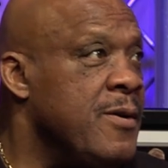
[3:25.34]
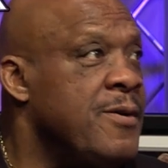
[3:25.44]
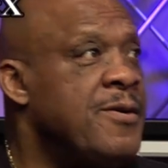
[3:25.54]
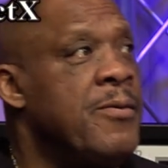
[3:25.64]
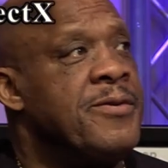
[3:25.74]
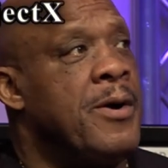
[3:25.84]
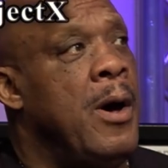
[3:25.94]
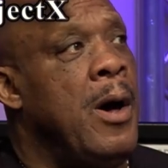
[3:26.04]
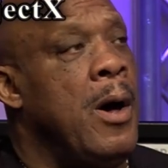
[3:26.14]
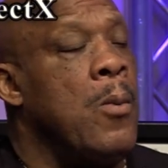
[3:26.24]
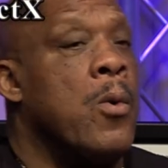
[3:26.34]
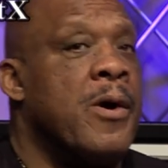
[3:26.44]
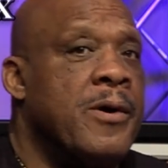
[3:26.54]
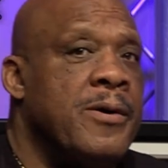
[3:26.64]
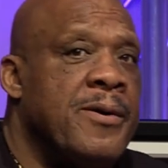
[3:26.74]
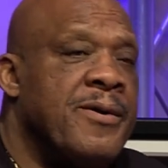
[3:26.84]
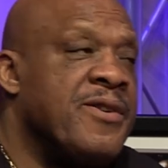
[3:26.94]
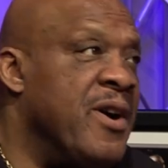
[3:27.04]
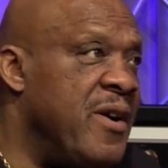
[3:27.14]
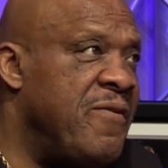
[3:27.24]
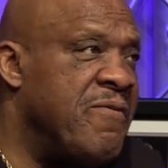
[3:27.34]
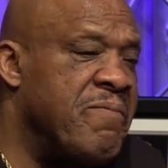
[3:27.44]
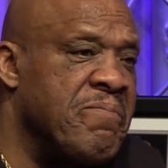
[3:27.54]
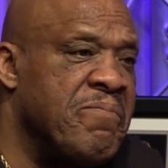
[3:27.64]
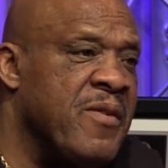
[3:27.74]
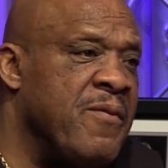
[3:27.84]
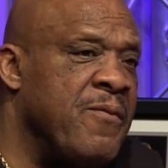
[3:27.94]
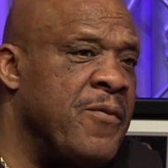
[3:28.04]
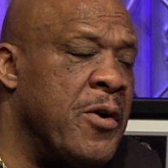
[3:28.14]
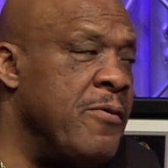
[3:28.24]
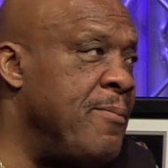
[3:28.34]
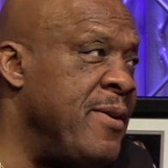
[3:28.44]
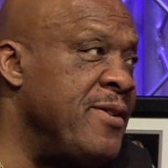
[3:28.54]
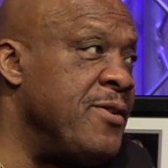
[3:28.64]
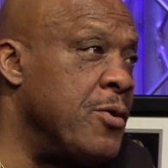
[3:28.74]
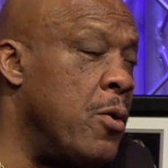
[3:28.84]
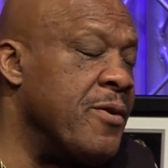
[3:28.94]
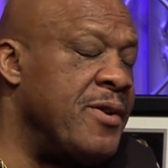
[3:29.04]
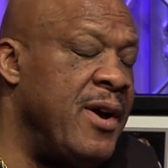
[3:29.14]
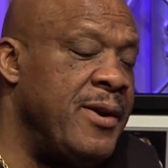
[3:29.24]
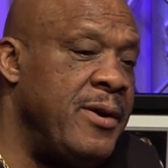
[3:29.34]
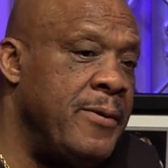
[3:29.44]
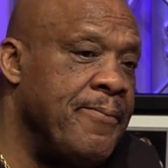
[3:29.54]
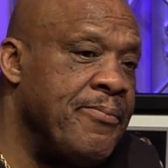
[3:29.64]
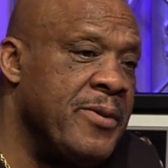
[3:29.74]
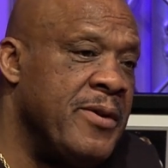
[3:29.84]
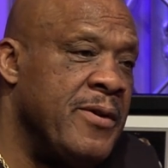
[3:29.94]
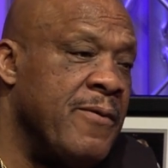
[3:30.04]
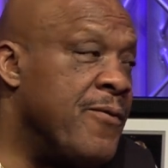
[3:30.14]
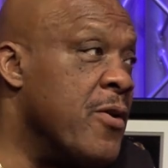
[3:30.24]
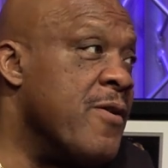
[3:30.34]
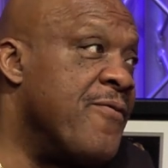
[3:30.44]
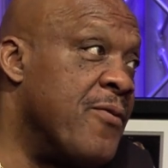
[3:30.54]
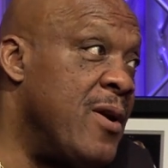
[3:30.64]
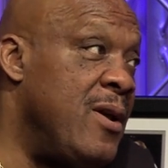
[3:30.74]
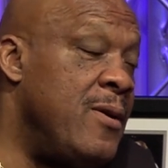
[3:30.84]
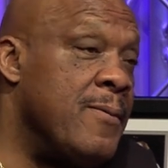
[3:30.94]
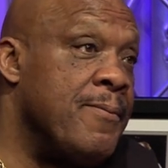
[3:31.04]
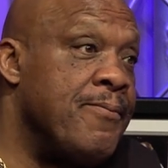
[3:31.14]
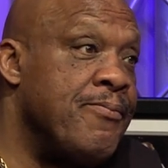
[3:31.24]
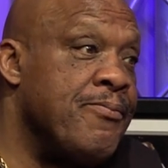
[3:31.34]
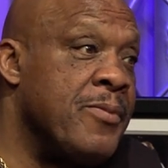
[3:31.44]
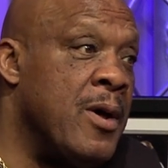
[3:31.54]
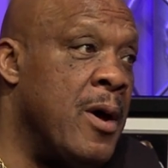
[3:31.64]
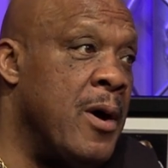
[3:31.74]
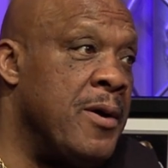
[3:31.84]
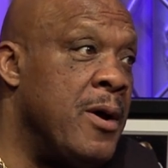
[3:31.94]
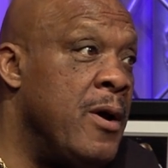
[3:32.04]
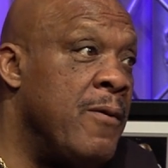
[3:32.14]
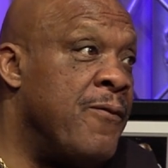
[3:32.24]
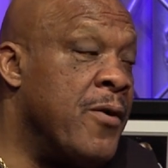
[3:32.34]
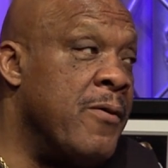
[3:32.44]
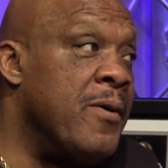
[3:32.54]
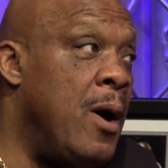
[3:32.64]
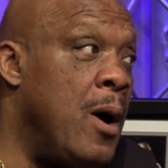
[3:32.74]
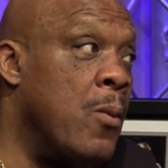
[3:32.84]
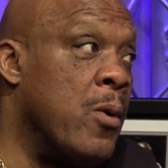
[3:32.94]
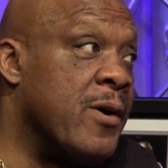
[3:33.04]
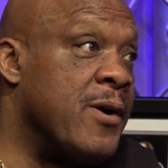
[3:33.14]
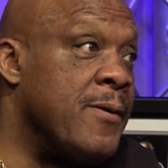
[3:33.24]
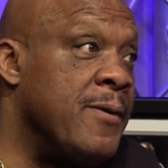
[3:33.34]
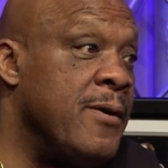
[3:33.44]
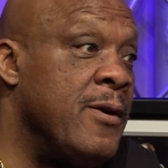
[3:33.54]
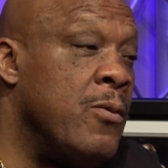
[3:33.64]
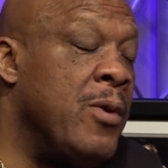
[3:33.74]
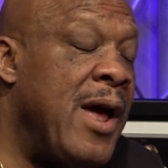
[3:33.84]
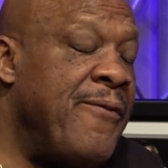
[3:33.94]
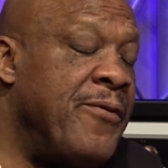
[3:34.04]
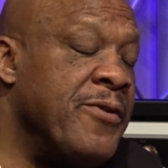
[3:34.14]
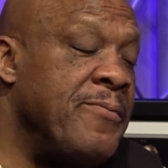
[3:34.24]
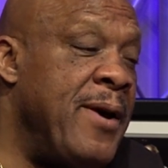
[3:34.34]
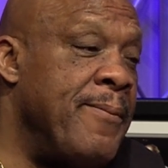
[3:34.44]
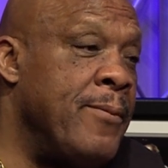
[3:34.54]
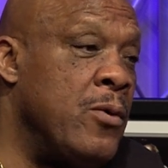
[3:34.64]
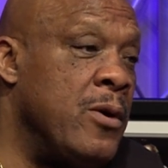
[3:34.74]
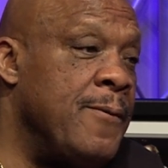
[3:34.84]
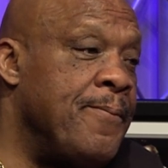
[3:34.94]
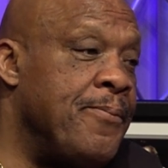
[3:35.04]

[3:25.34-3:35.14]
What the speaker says: She was a hard worker, tough, very business-oriented, very friendly, very hard-working. When I first met Moolah,